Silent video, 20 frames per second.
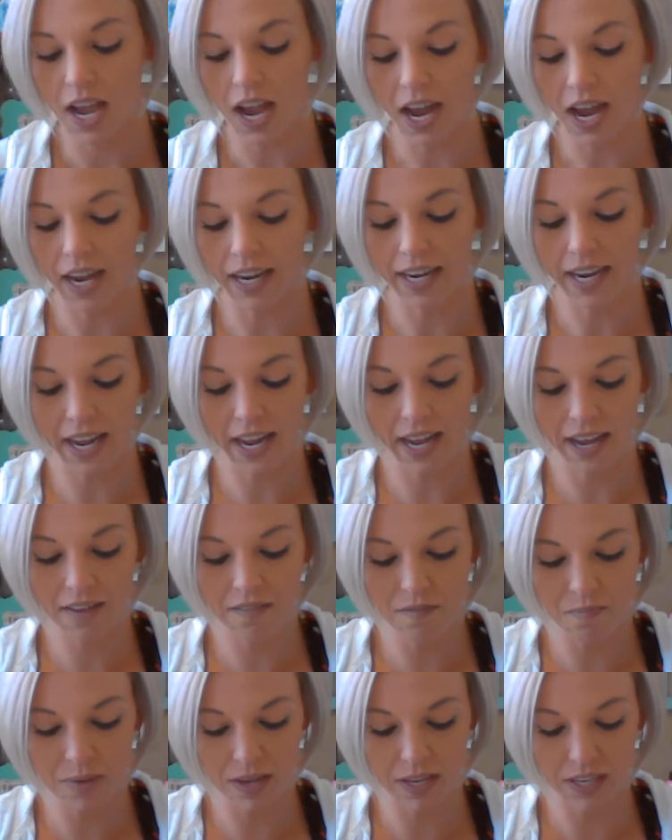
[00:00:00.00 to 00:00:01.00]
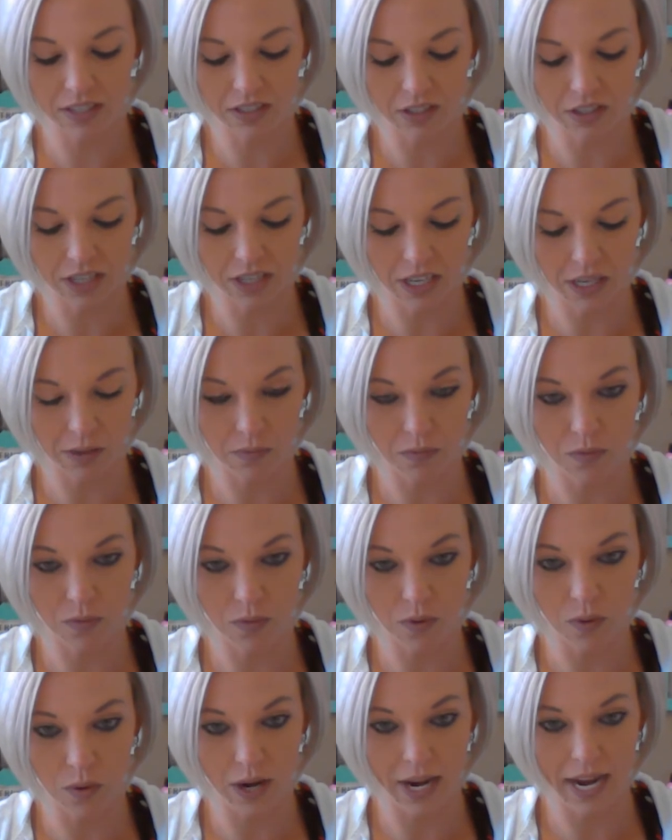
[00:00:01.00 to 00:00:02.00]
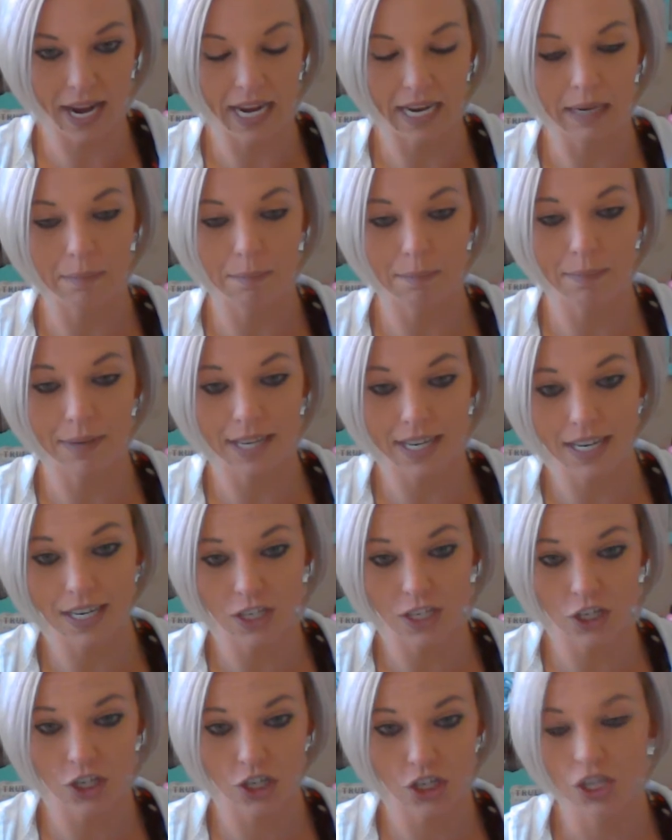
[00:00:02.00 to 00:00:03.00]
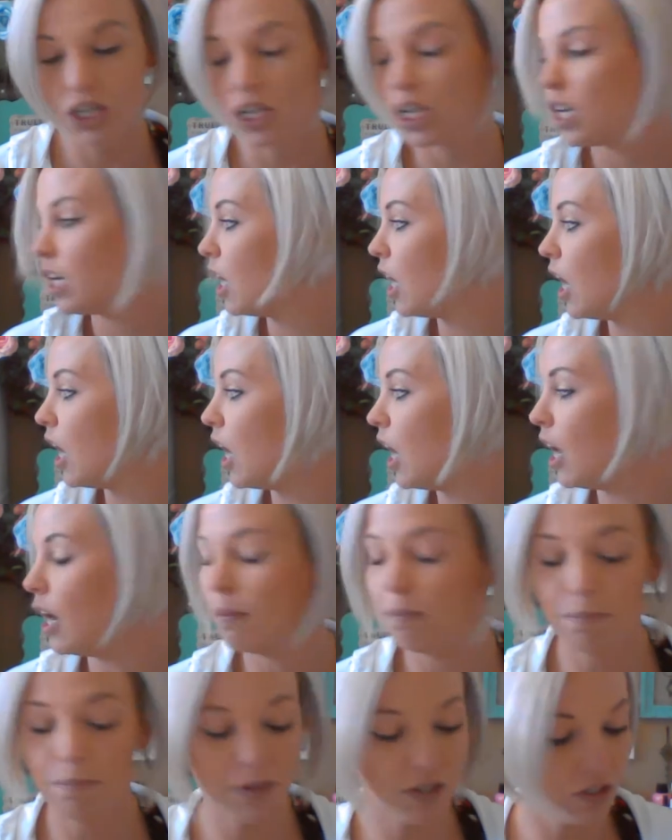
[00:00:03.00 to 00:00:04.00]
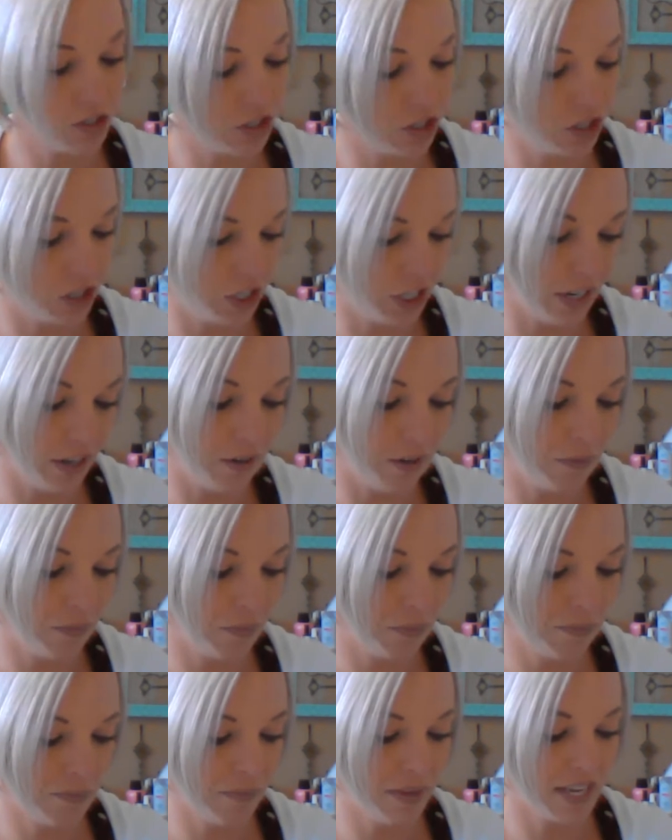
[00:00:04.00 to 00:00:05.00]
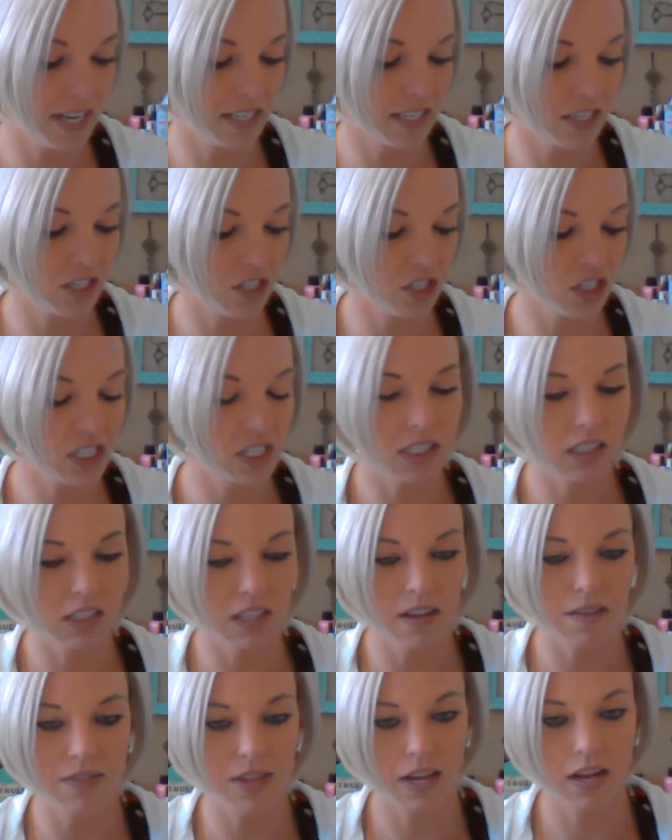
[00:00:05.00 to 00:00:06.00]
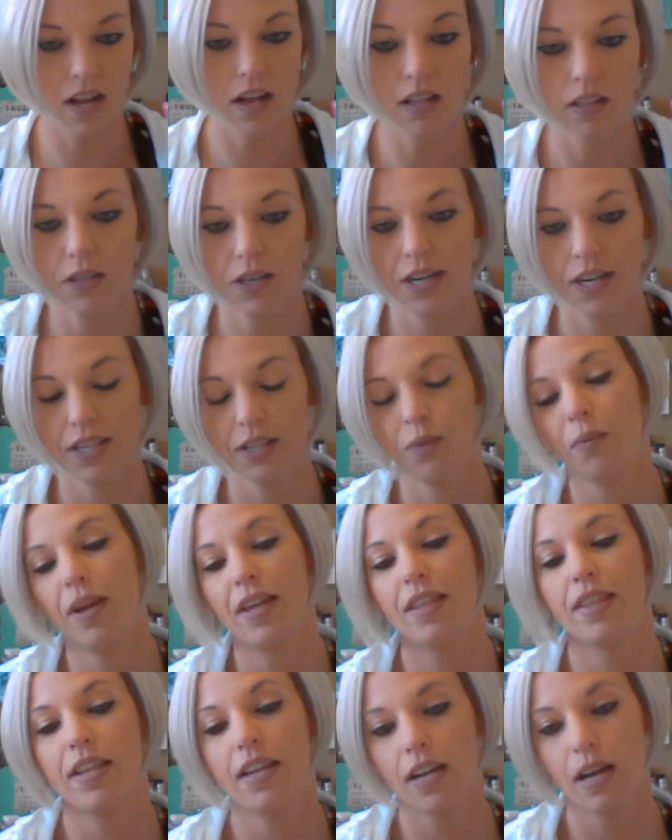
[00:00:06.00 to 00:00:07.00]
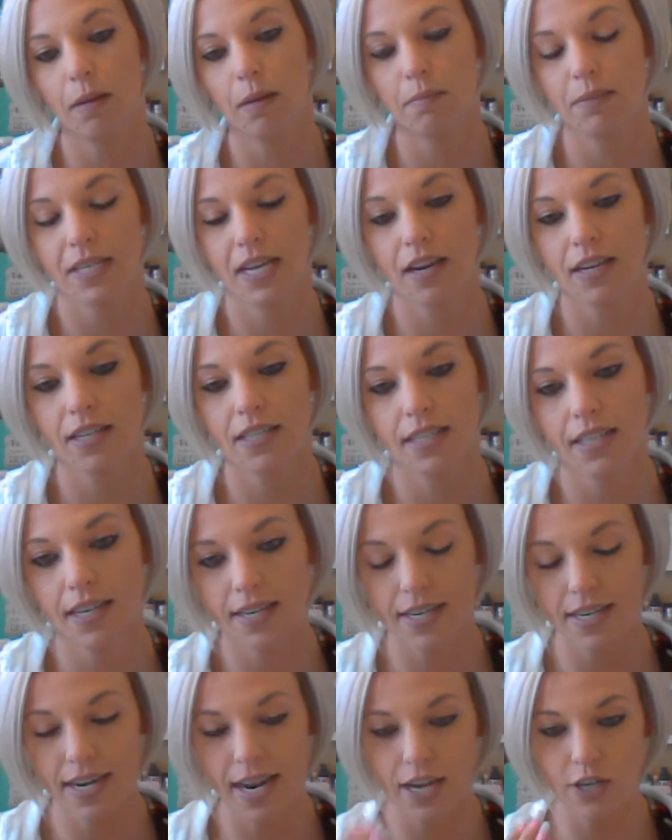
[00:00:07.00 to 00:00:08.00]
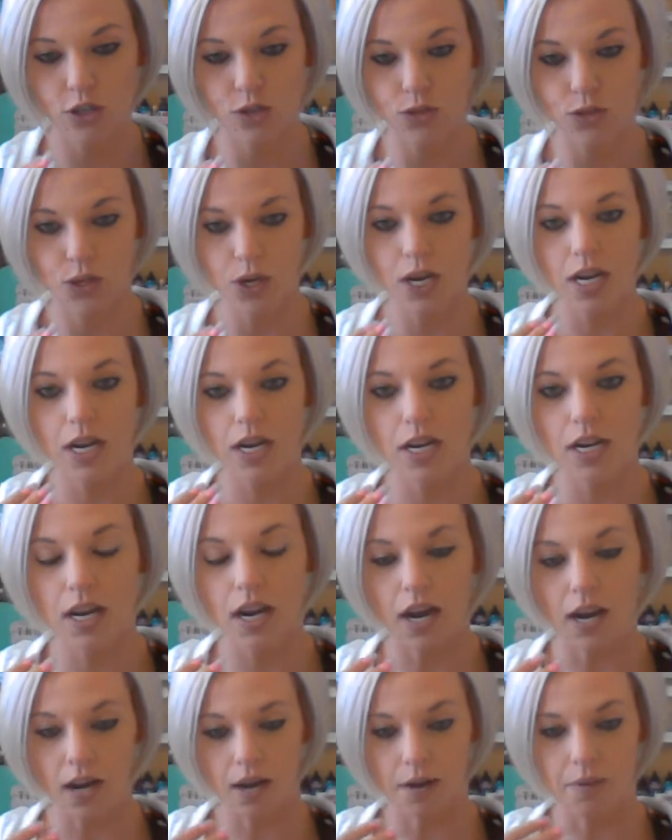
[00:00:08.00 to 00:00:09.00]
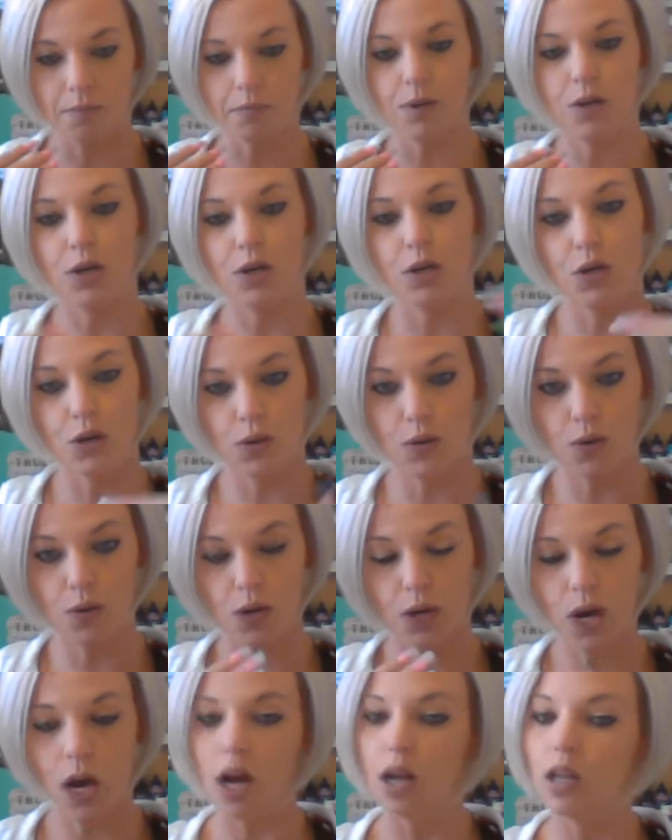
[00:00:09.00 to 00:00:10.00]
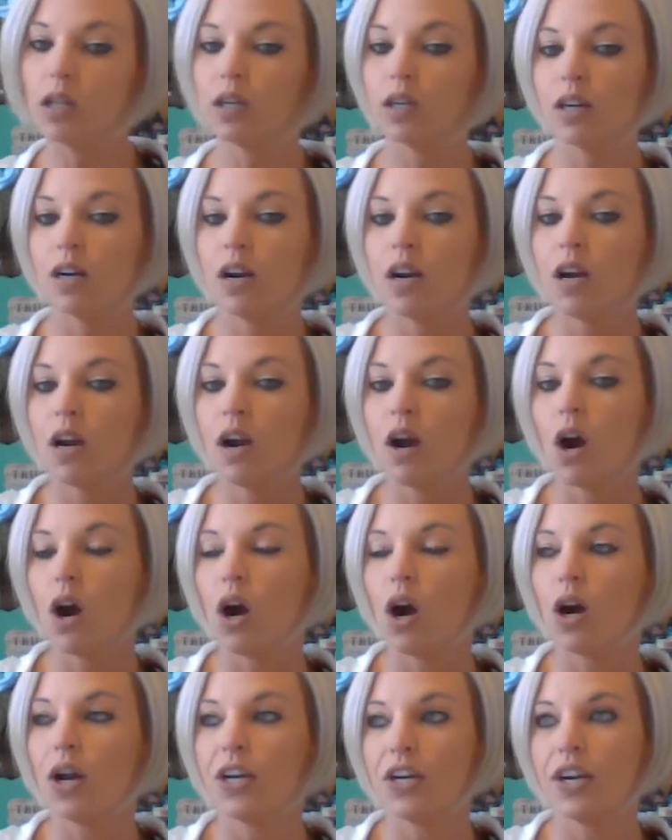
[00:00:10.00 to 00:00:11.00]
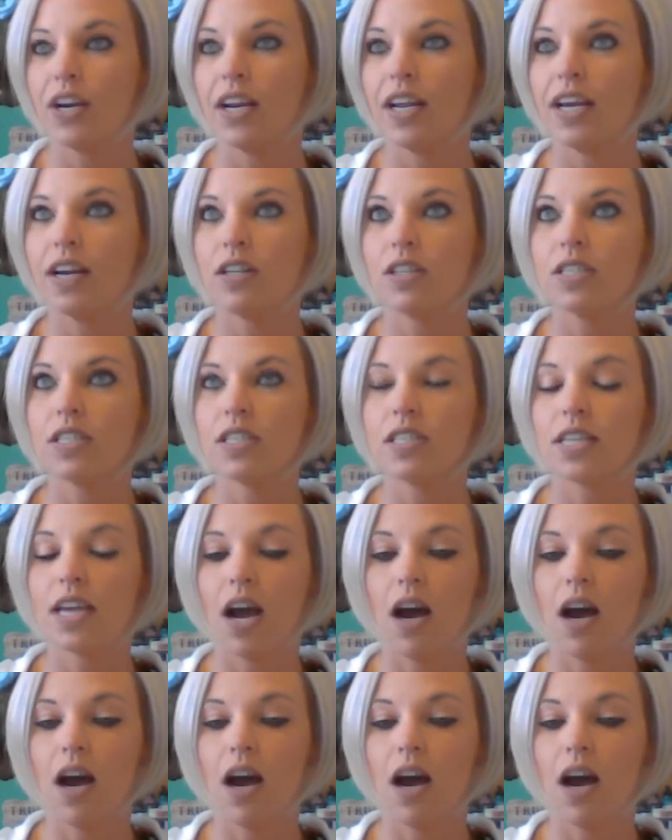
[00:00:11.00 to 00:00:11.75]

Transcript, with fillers: I have been looking for a peach uh, builder gel because I just love the color and the way that it comes out. It's like a natural um, nude color on your nails.